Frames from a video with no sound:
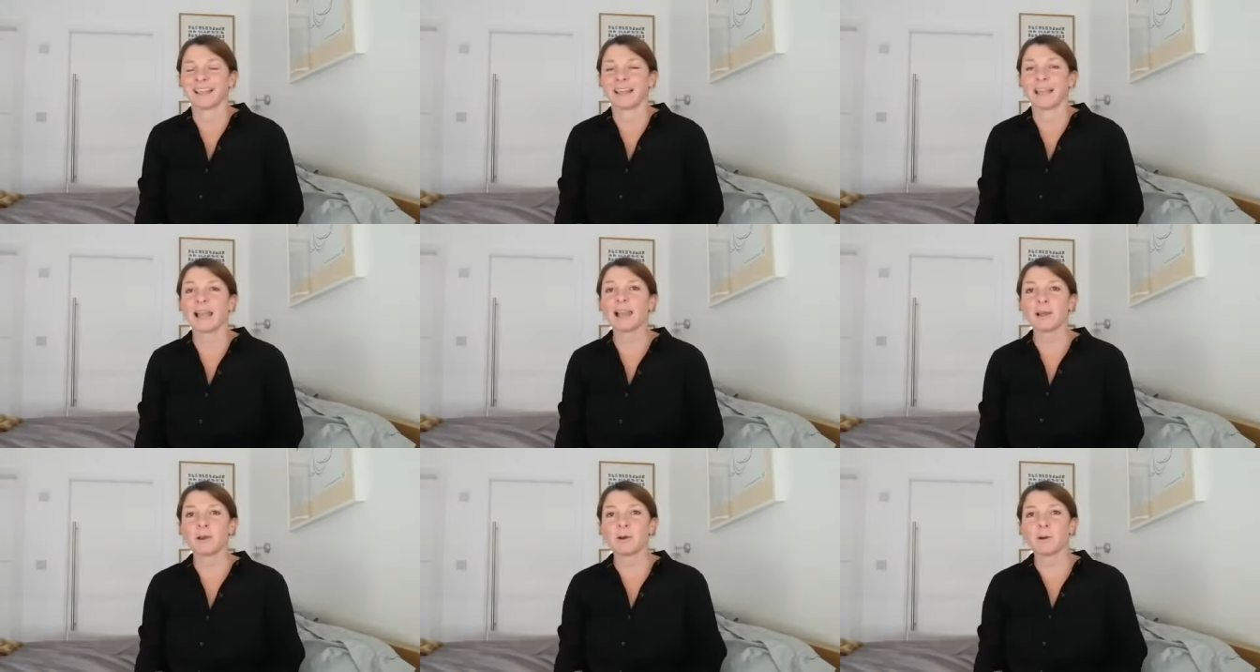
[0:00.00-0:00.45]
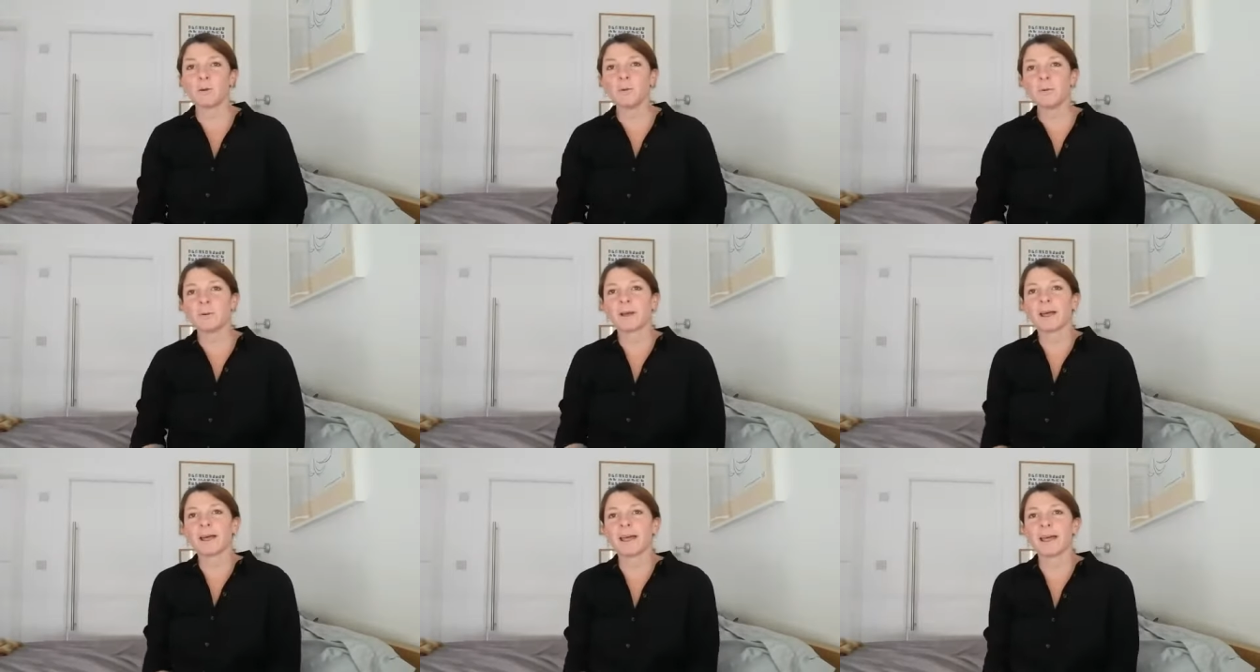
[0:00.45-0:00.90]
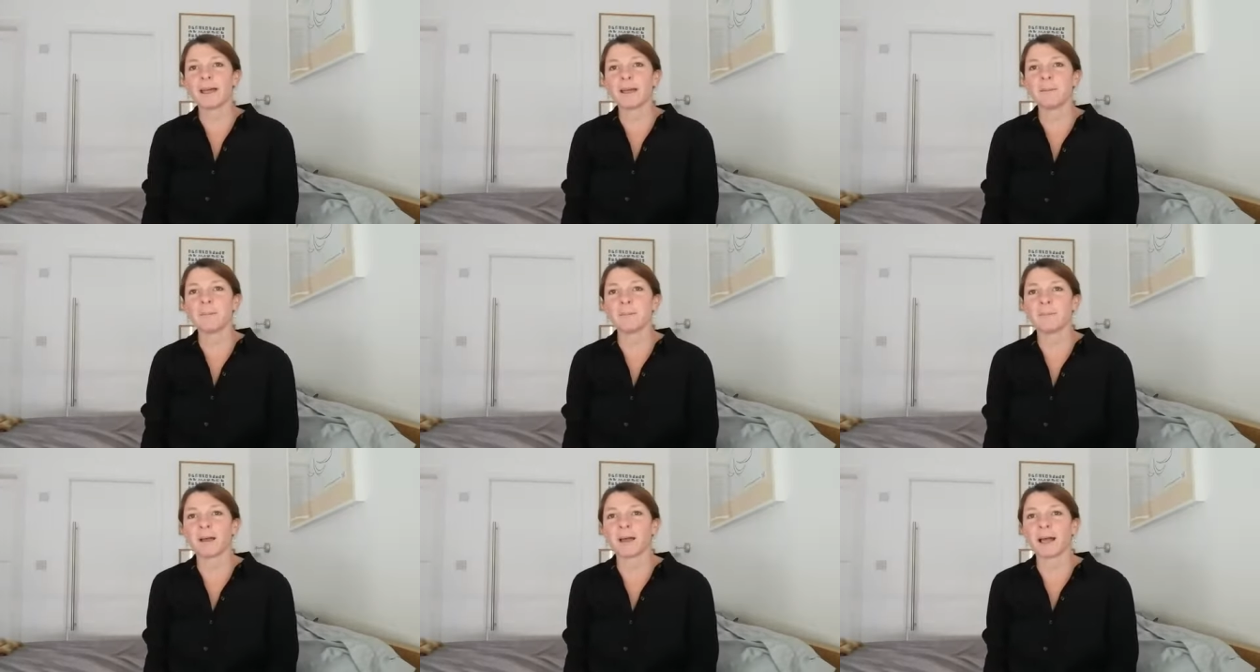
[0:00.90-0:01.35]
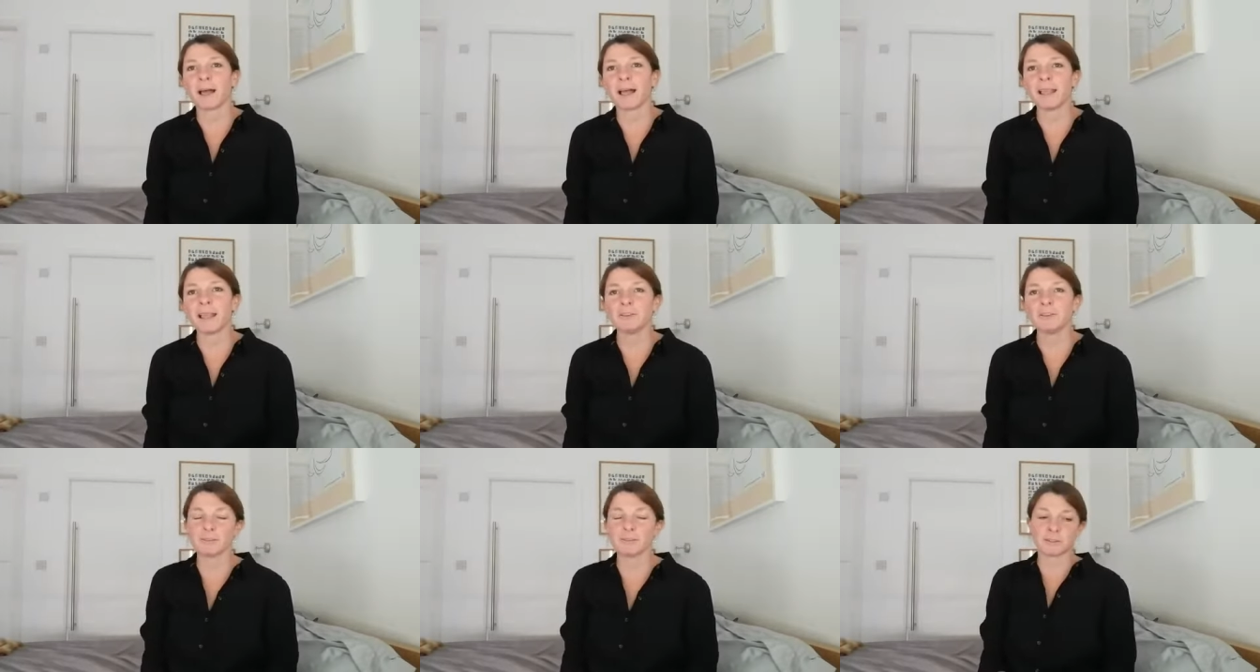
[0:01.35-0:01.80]
Hello, um,
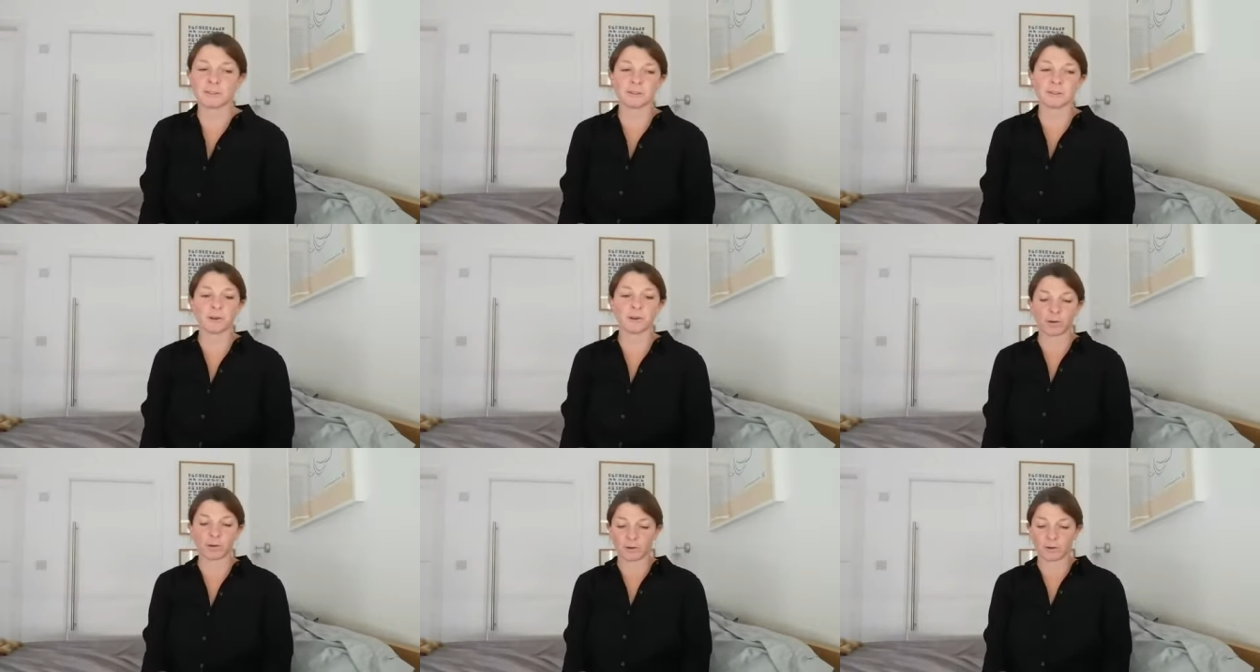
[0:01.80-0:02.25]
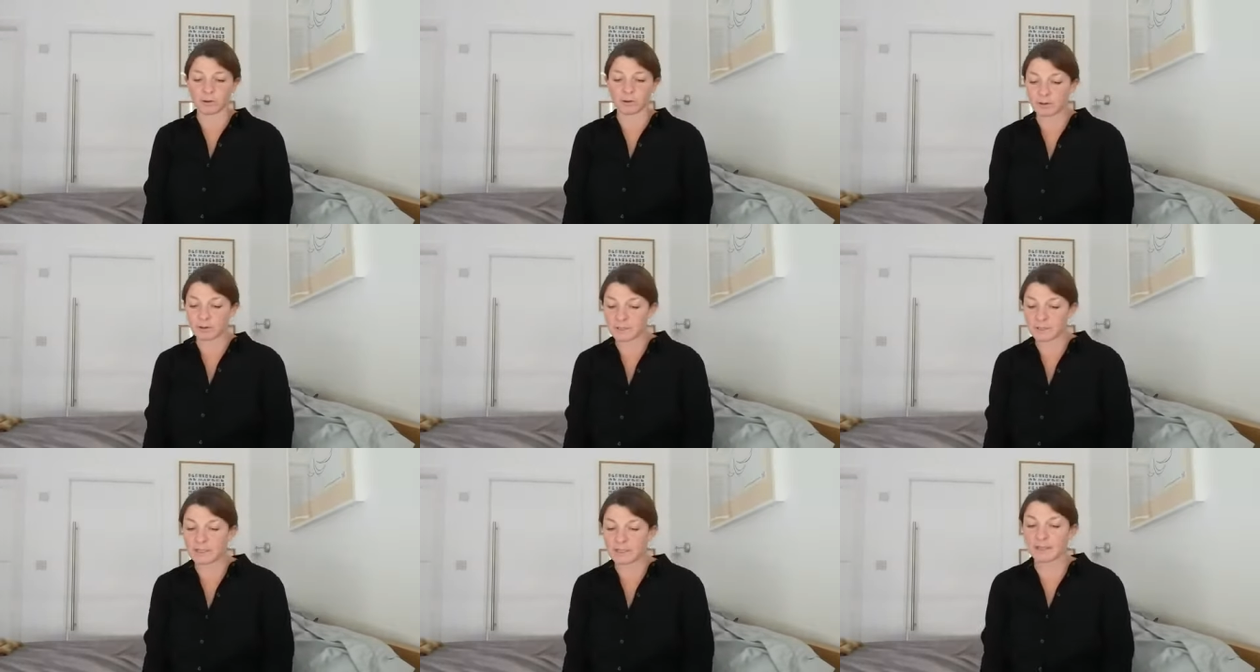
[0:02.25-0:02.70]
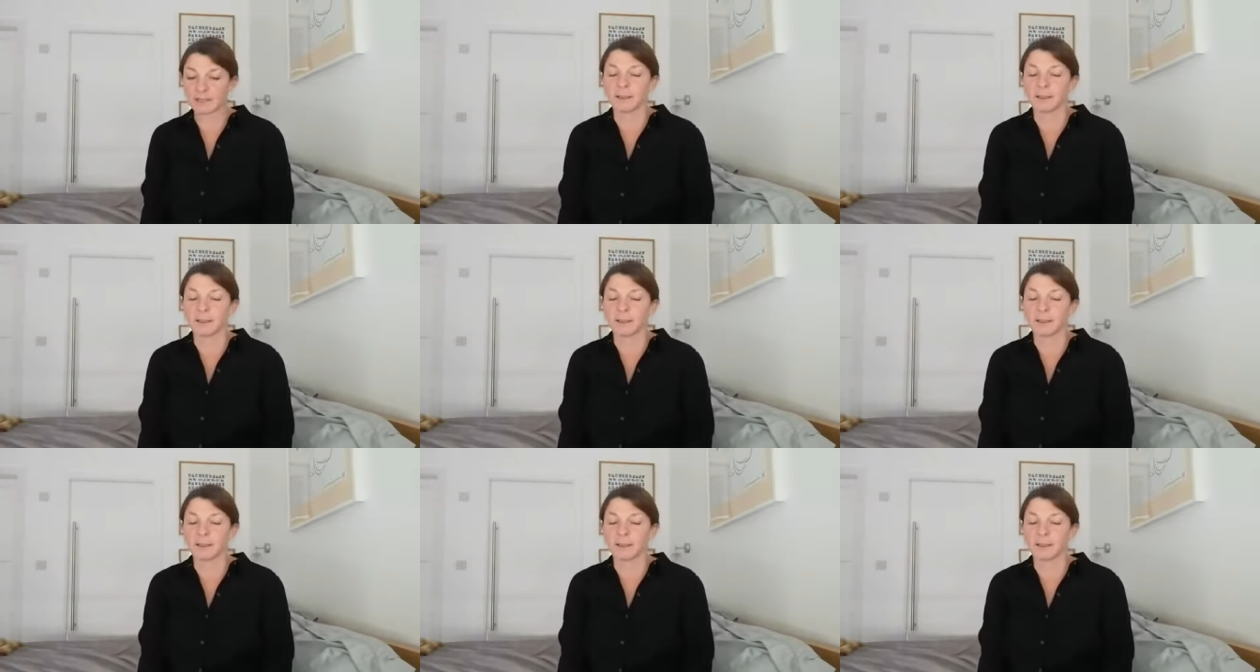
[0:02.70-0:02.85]
I just thought